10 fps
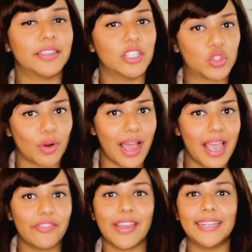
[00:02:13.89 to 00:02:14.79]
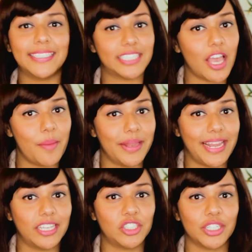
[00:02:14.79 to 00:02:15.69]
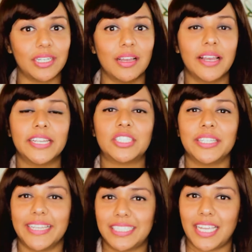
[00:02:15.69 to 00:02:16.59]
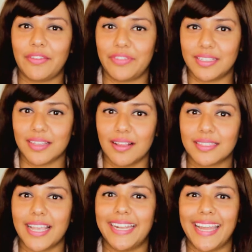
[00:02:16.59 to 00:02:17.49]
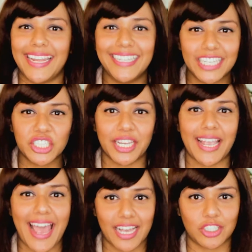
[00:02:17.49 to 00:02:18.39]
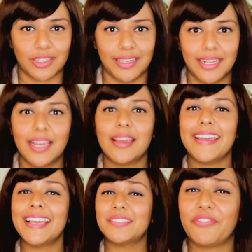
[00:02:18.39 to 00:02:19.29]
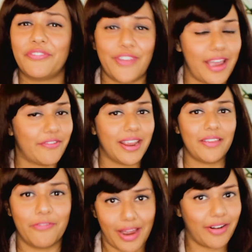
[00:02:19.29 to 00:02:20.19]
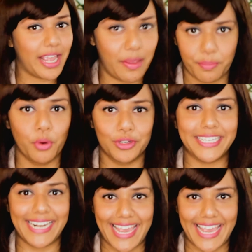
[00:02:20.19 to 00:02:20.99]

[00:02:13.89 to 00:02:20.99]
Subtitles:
The drive and determination to achieve results and initiate action is very important